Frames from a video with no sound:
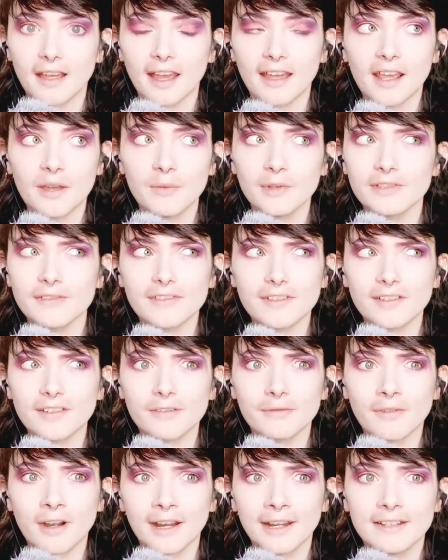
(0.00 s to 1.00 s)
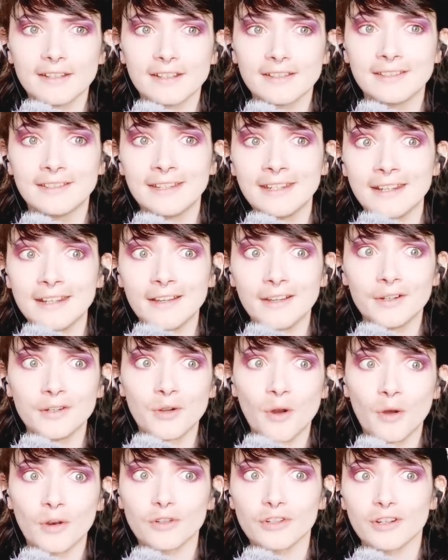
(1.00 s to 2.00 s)
And I wasn't just going to write, "Dear
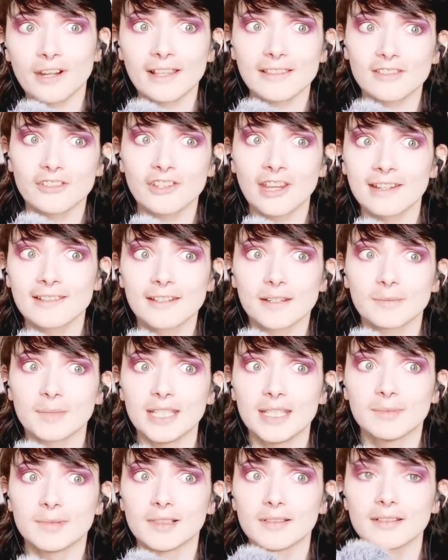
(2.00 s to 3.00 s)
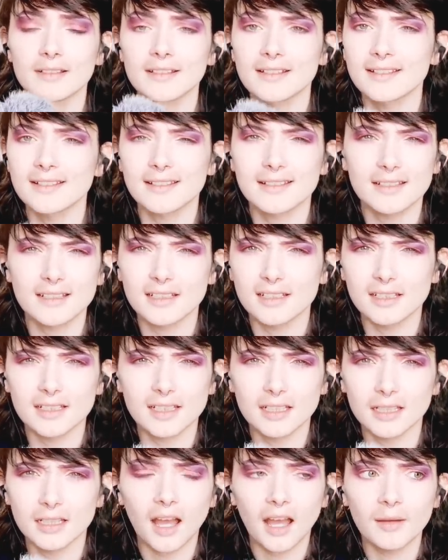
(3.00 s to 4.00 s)
not transgender people," because
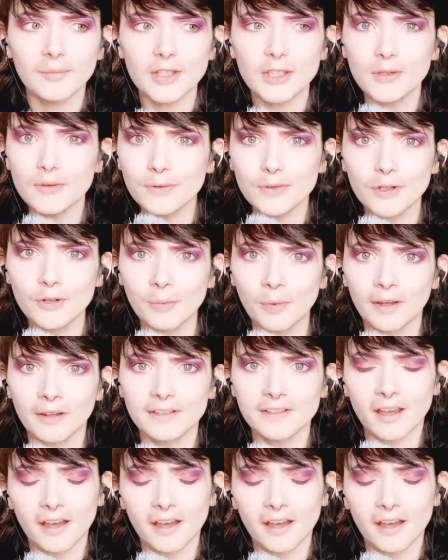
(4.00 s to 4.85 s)
I'm a YouTuber.